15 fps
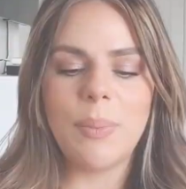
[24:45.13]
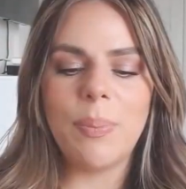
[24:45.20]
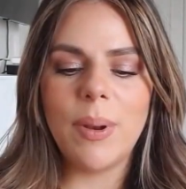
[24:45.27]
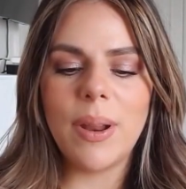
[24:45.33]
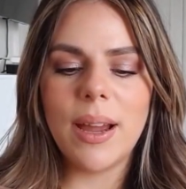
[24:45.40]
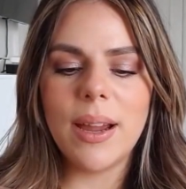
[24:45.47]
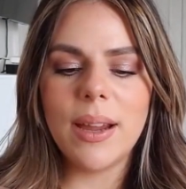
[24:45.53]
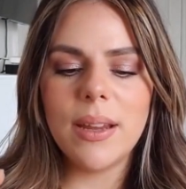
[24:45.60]

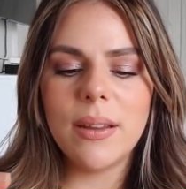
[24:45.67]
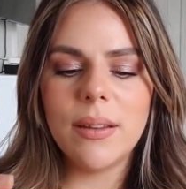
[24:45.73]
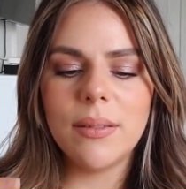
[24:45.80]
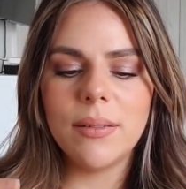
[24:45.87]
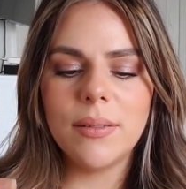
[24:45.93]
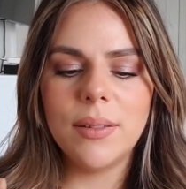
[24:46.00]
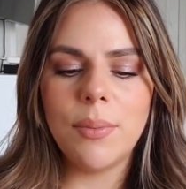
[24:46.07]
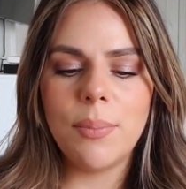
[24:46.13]
Apply
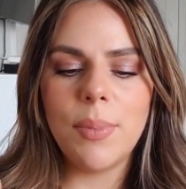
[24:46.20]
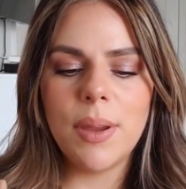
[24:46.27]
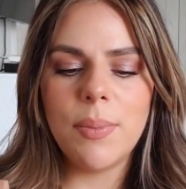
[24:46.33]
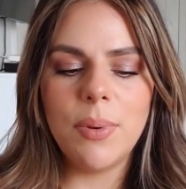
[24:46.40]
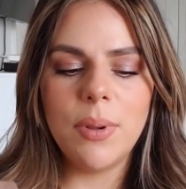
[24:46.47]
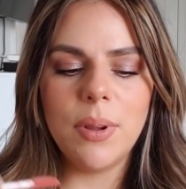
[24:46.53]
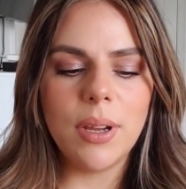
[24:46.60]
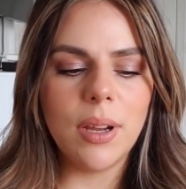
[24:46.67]
the
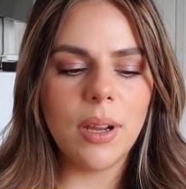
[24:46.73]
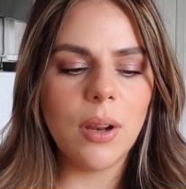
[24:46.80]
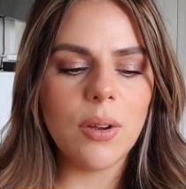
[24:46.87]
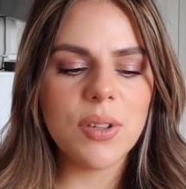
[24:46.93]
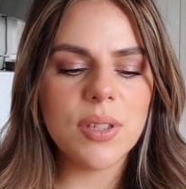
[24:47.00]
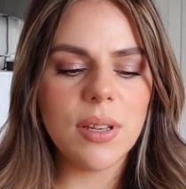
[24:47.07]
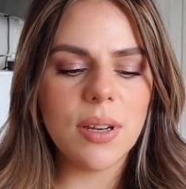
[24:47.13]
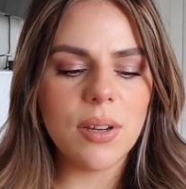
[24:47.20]
Maybelline gloss
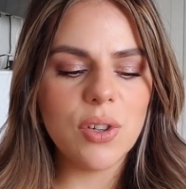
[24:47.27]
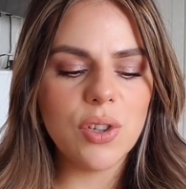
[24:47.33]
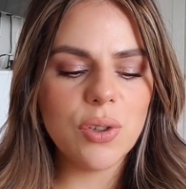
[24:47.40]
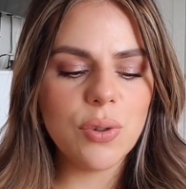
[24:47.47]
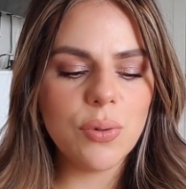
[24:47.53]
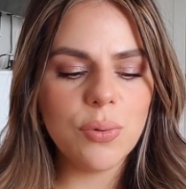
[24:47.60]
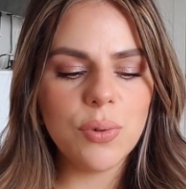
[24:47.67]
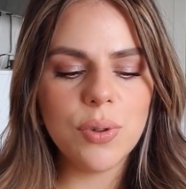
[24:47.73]
that I
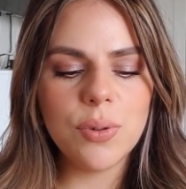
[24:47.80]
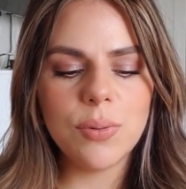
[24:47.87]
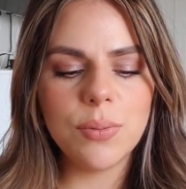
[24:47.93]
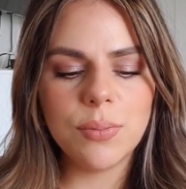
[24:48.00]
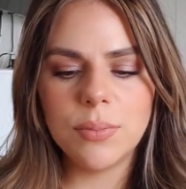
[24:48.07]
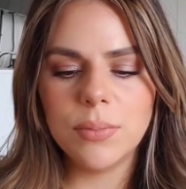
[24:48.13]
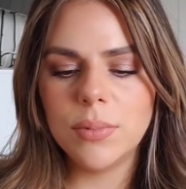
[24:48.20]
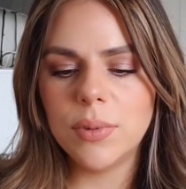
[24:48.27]
showed you,
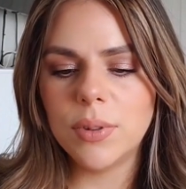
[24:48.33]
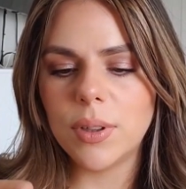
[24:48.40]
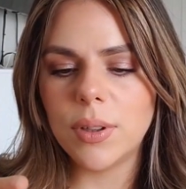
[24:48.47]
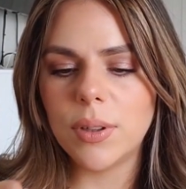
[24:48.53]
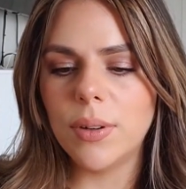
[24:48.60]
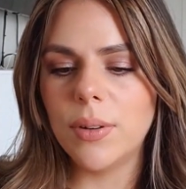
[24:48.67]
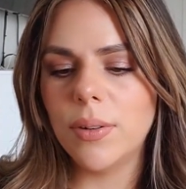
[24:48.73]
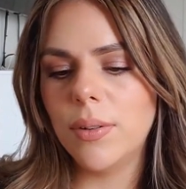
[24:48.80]
the
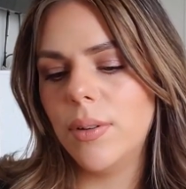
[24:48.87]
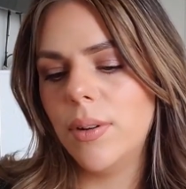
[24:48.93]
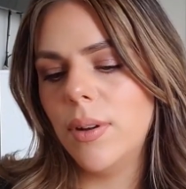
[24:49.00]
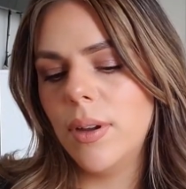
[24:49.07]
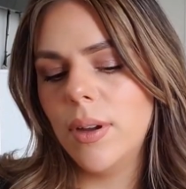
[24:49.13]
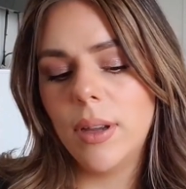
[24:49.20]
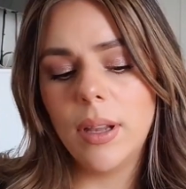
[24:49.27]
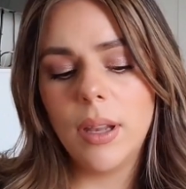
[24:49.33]

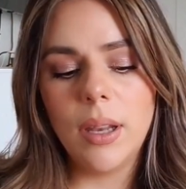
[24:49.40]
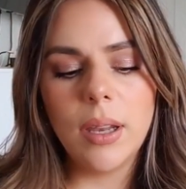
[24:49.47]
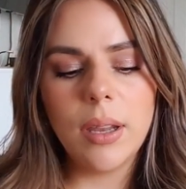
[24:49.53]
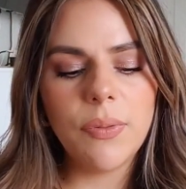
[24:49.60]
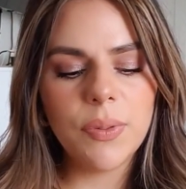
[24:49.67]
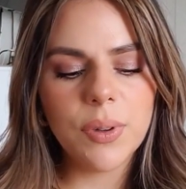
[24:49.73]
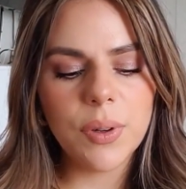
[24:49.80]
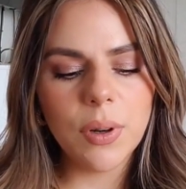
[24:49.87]

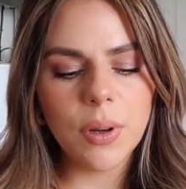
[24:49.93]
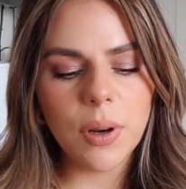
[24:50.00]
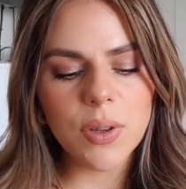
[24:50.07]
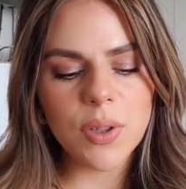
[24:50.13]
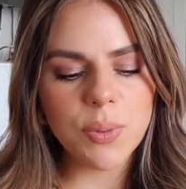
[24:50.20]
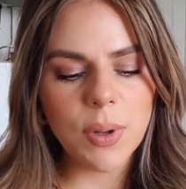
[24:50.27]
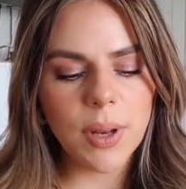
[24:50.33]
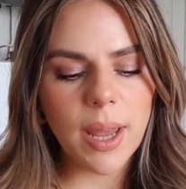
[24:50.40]
Lifter
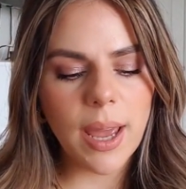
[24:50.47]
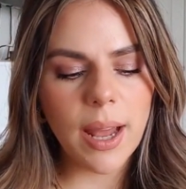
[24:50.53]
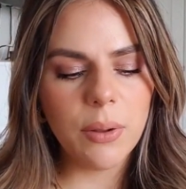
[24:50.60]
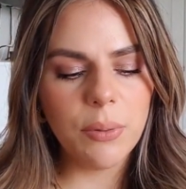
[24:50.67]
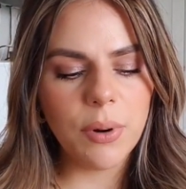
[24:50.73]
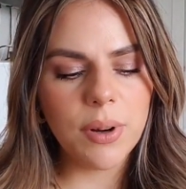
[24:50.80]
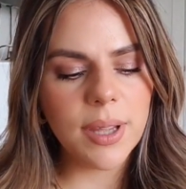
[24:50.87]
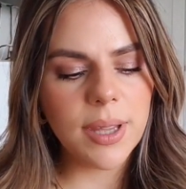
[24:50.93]
Gloss with
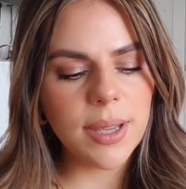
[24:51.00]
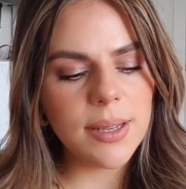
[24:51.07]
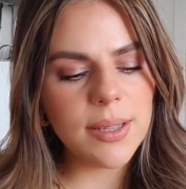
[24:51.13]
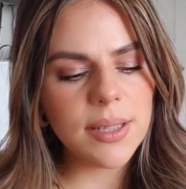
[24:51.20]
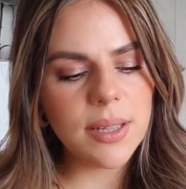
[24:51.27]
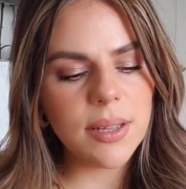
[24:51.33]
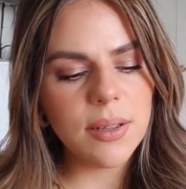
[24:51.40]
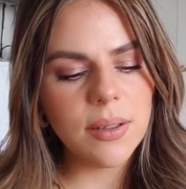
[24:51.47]
hyaluronic
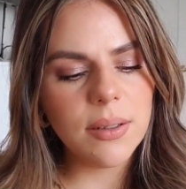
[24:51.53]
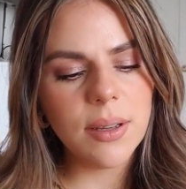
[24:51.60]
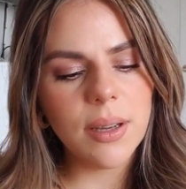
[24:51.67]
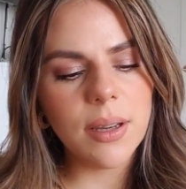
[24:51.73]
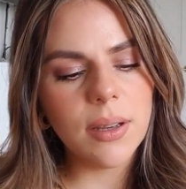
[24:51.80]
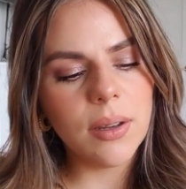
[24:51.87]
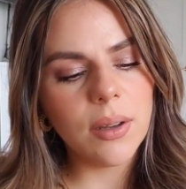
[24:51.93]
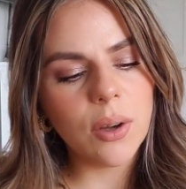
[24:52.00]
acid
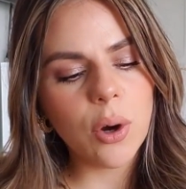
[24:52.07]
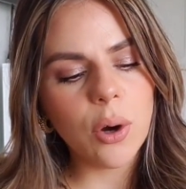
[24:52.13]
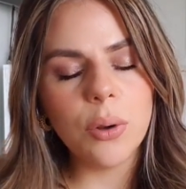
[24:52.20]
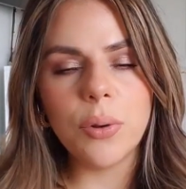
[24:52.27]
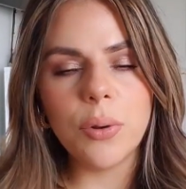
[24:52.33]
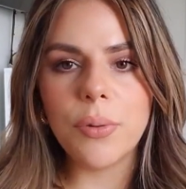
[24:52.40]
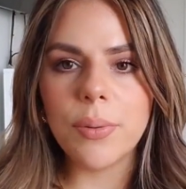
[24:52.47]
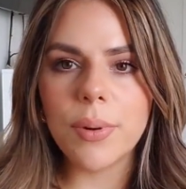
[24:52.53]
in the
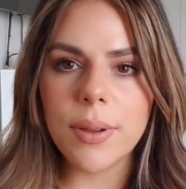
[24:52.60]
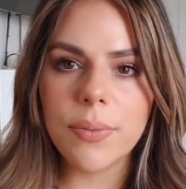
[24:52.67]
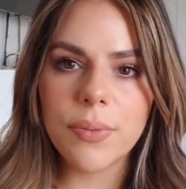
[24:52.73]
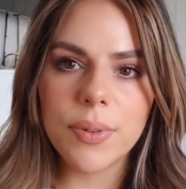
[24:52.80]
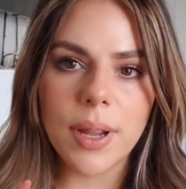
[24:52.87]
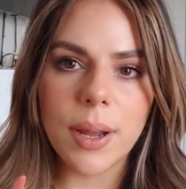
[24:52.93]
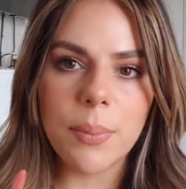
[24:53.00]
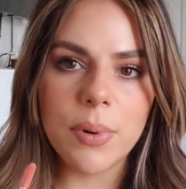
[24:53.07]
color Reef
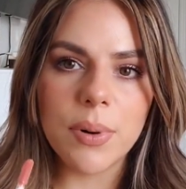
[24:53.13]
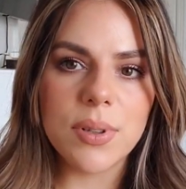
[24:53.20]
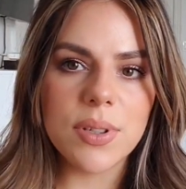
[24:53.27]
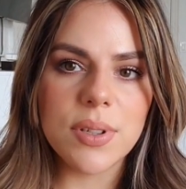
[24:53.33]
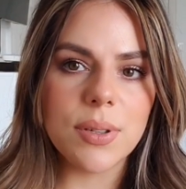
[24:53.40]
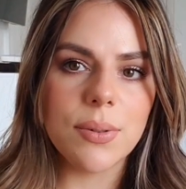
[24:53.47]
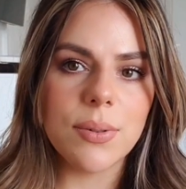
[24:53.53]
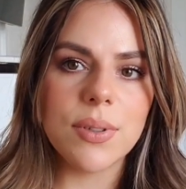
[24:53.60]
number
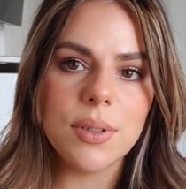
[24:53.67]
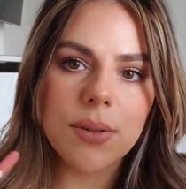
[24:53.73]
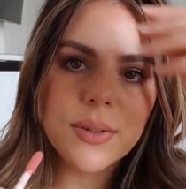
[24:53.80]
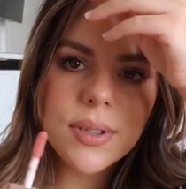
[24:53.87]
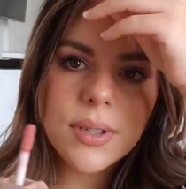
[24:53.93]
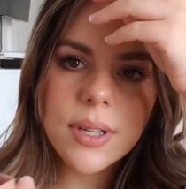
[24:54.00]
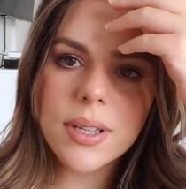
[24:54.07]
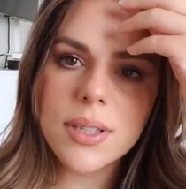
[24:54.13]

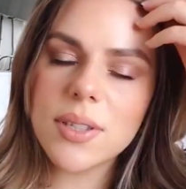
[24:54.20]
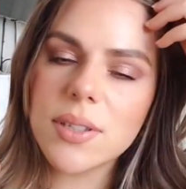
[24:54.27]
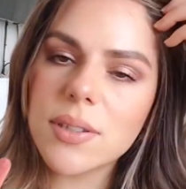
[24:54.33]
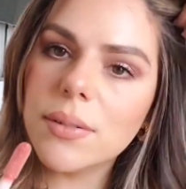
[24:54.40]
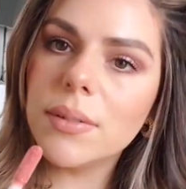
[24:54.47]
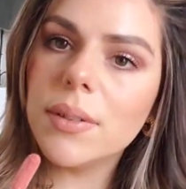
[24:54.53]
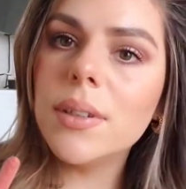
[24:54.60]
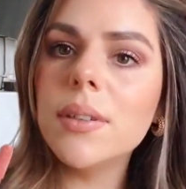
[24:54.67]
006.
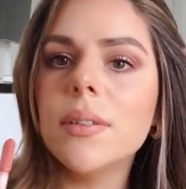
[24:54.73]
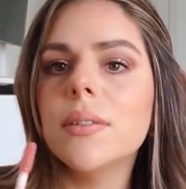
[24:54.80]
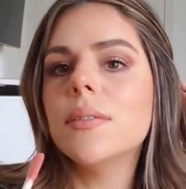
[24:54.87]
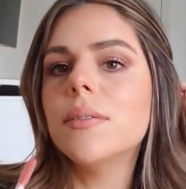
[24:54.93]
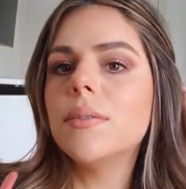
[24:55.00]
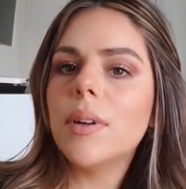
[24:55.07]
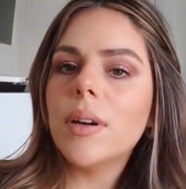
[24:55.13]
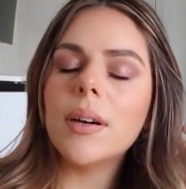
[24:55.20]

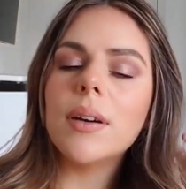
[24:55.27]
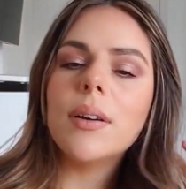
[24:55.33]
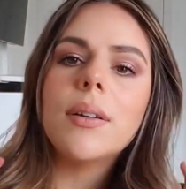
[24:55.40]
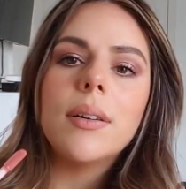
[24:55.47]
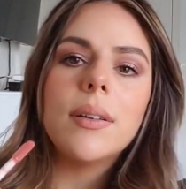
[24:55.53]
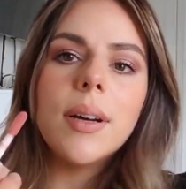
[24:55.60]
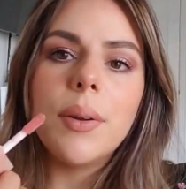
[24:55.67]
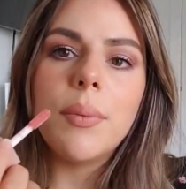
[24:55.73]

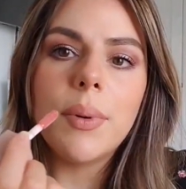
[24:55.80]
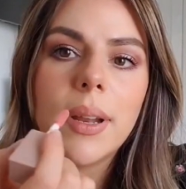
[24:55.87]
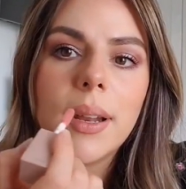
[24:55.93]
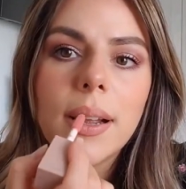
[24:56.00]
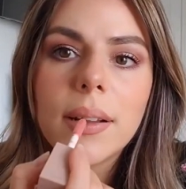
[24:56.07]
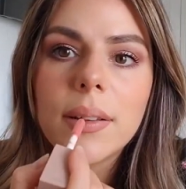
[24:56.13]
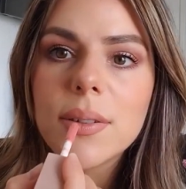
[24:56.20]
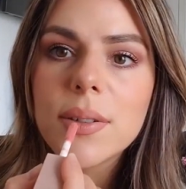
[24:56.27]
I really
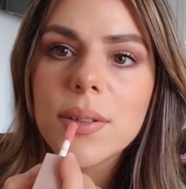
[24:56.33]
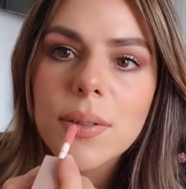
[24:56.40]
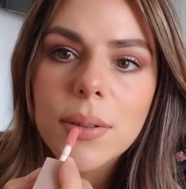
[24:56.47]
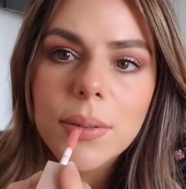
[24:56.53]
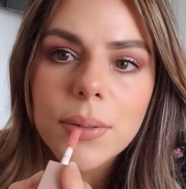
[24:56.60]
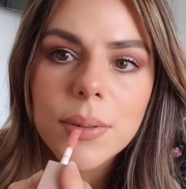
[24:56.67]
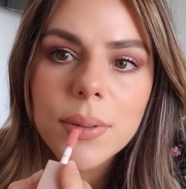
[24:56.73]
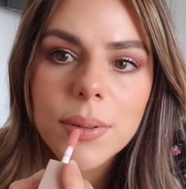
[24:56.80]
like this color,
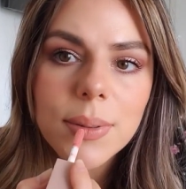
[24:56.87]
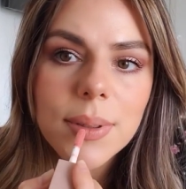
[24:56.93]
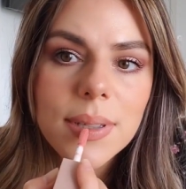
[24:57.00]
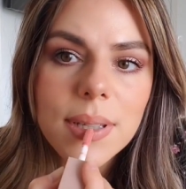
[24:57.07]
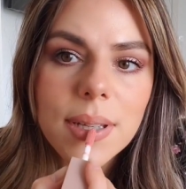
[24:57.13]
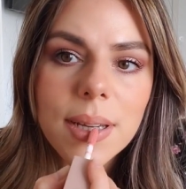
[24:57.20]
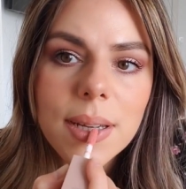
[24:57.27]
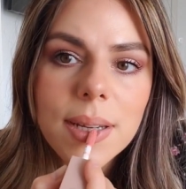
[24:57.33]
you will
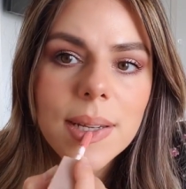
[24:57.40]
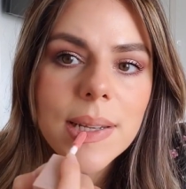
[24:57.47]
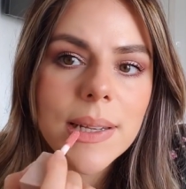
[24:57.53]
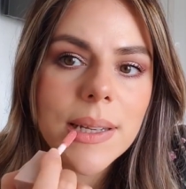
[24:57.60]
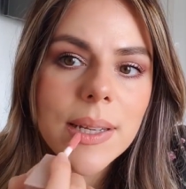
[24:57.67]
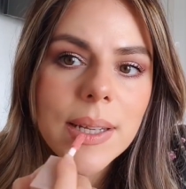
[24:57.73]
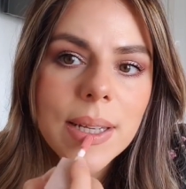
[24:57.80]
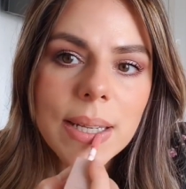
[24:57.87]
see
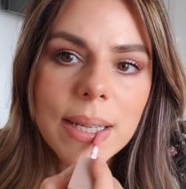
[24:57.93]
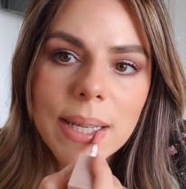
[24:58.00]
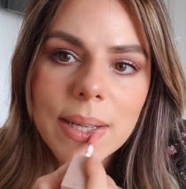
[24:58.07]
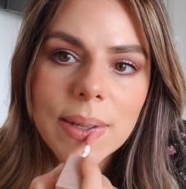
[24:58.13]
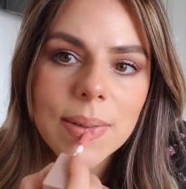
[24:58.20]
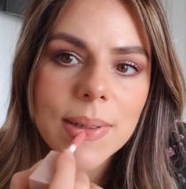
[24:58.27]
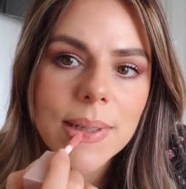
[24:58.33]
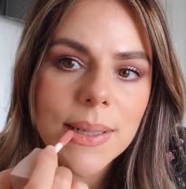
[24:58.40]

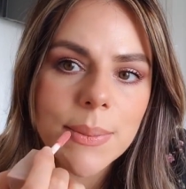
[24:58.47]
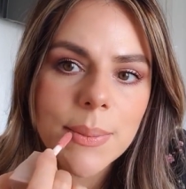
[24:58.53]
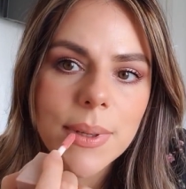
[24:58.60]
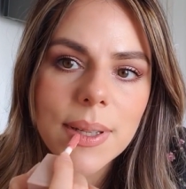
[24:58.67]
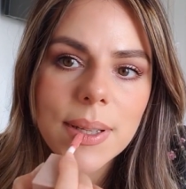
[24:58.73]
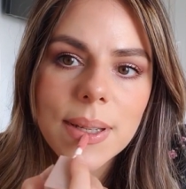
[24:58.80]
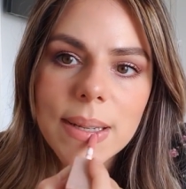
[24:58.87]
what I mean.